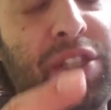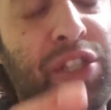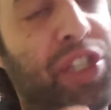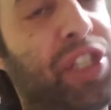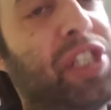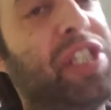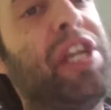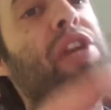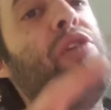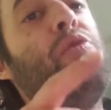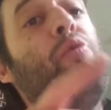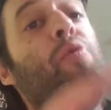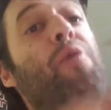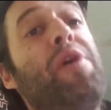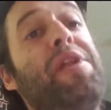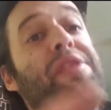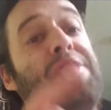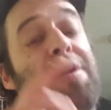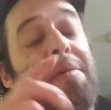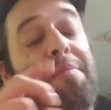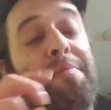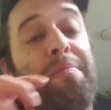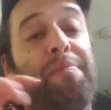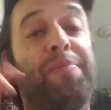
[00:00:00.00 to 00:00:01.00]
she didn't
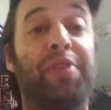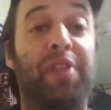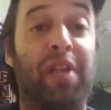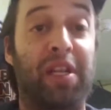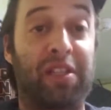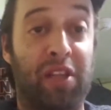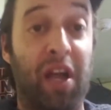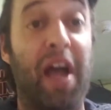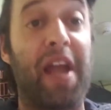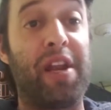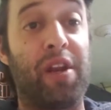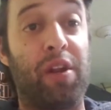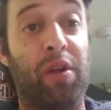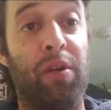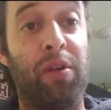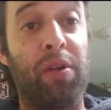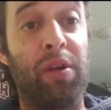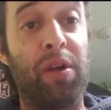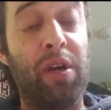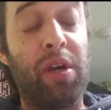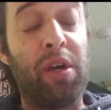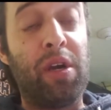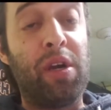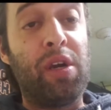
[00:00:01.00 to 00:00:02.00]
win the title.
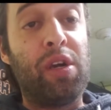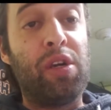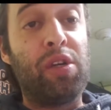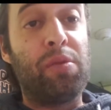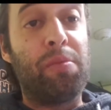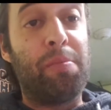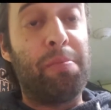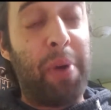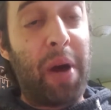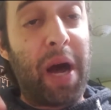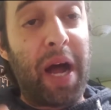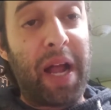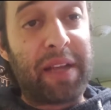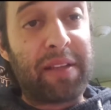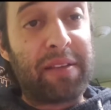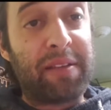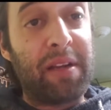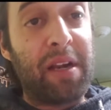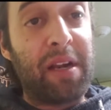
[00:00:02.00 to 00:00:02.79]
But